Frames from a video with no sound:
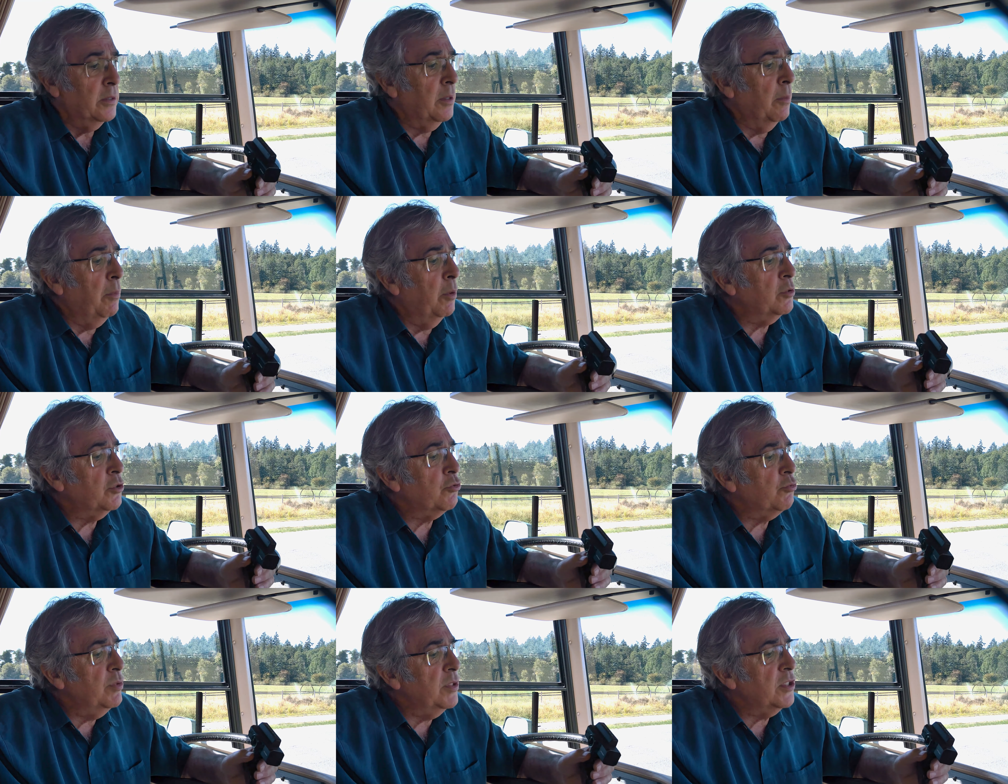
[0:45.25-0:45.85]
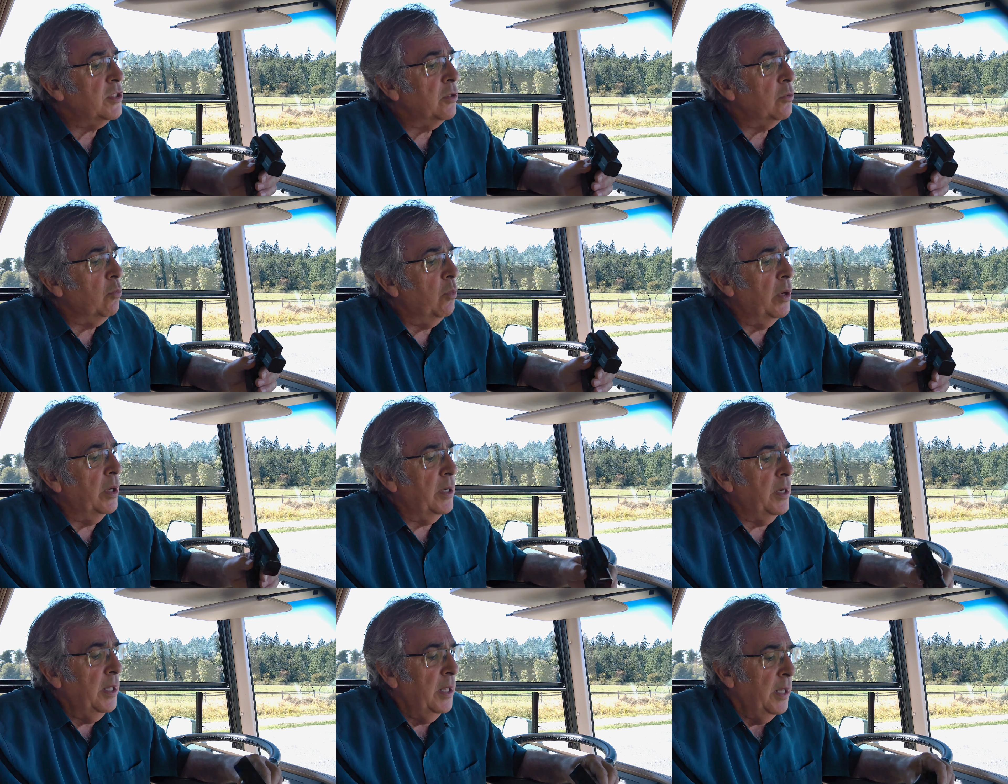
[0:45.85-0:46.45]
The most recent
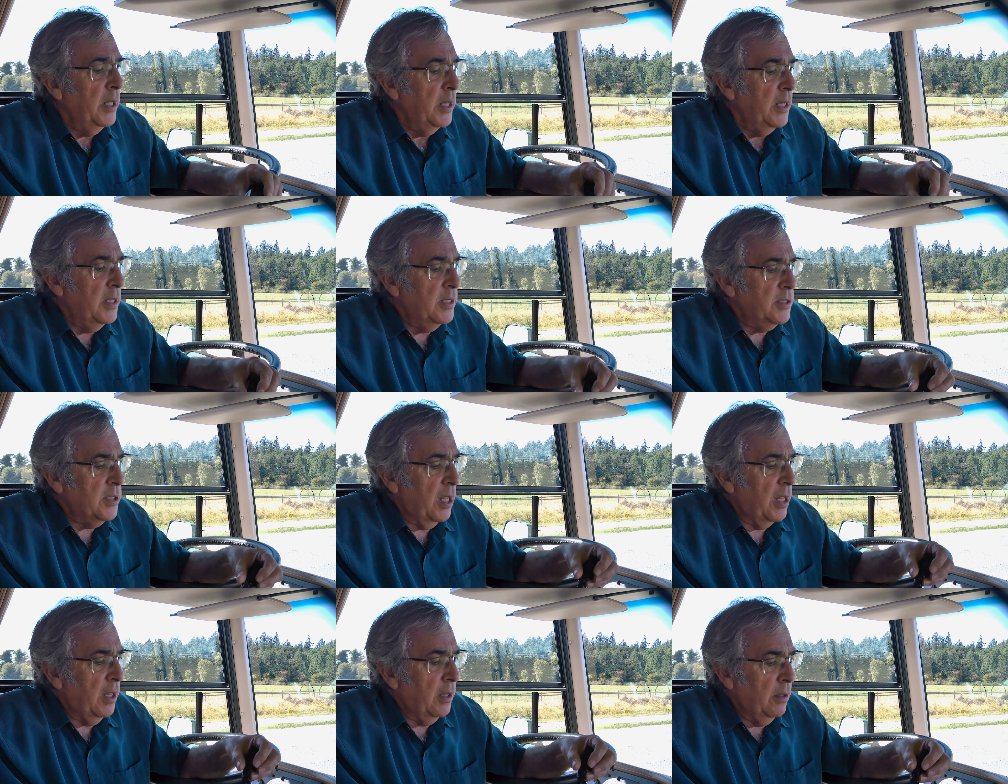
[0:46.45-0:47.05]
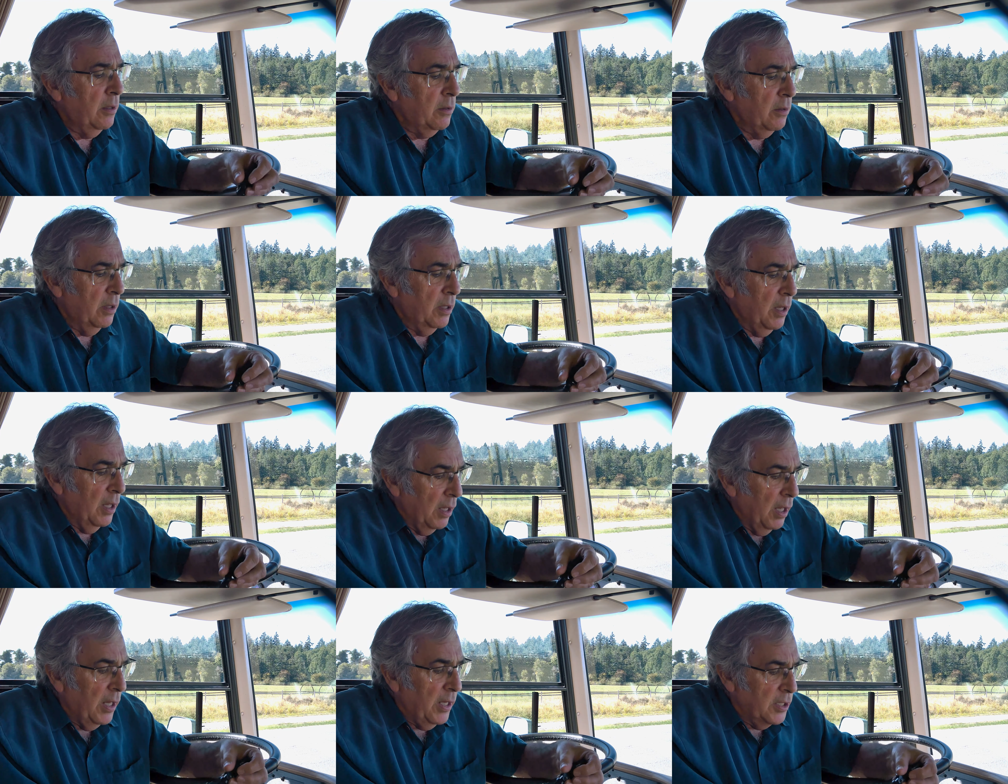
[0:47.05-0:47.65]
one is a,
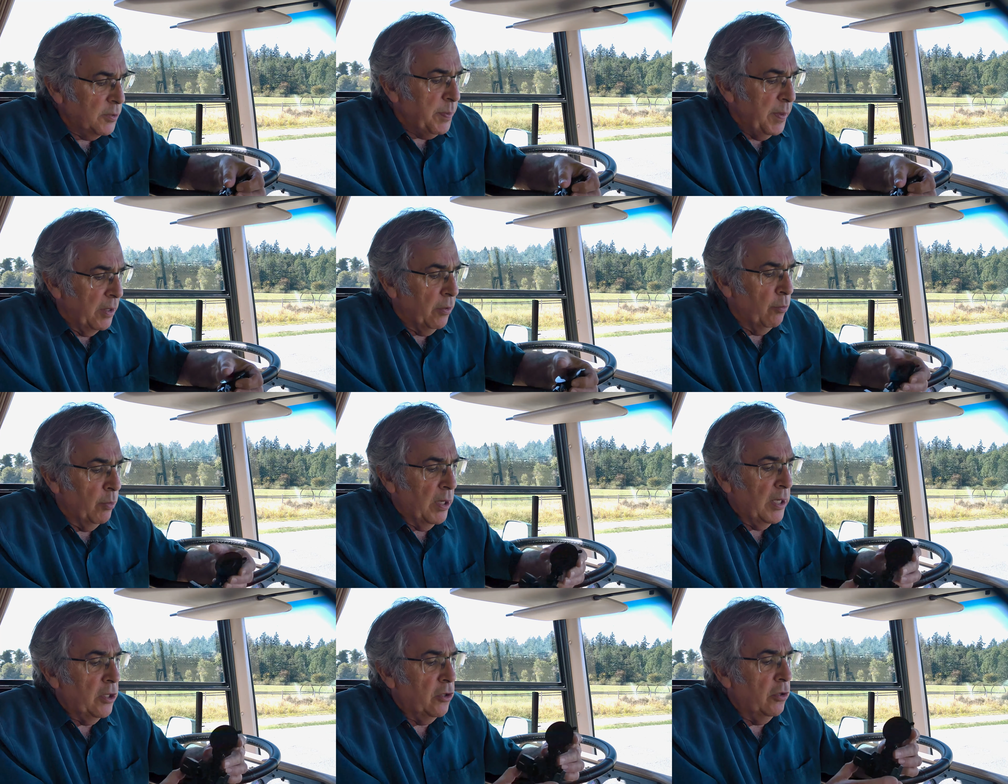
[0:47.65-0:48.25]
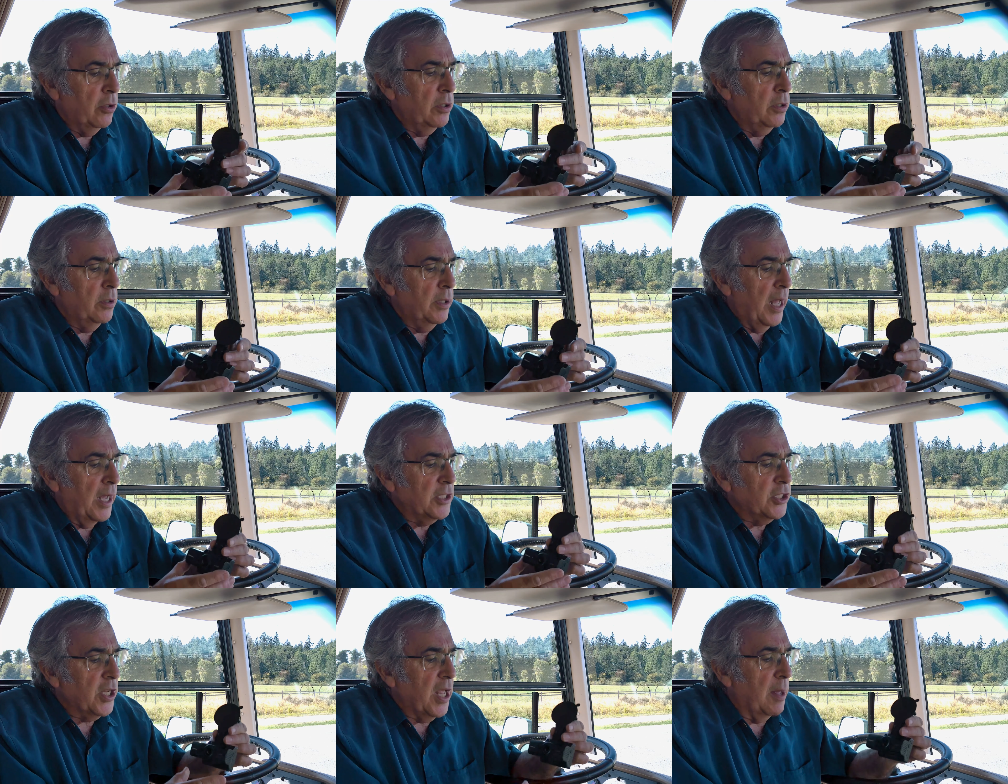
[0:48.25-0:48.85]
it's been a really good
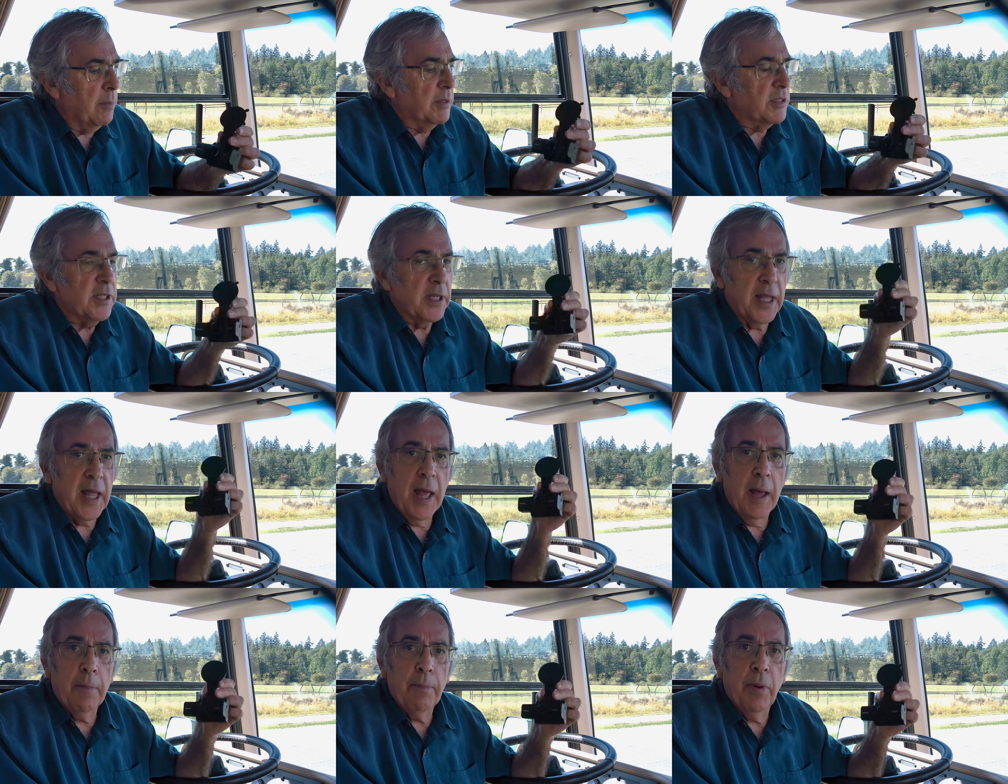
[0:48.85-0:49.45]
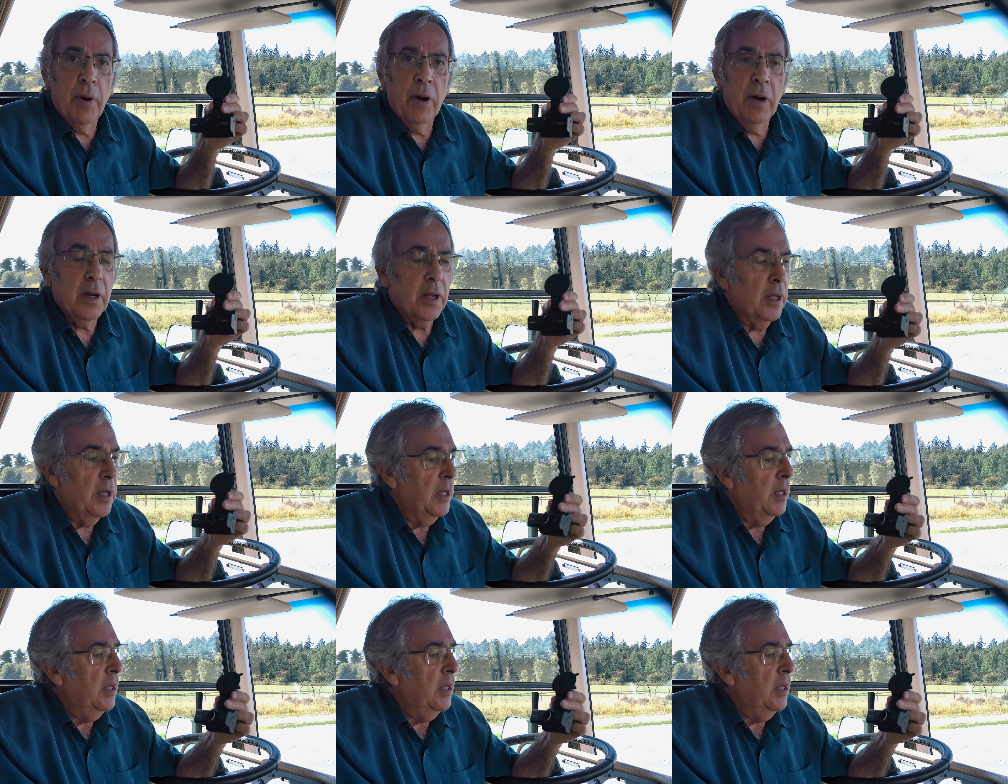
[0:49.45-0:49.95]
dash cam. It's a Campark.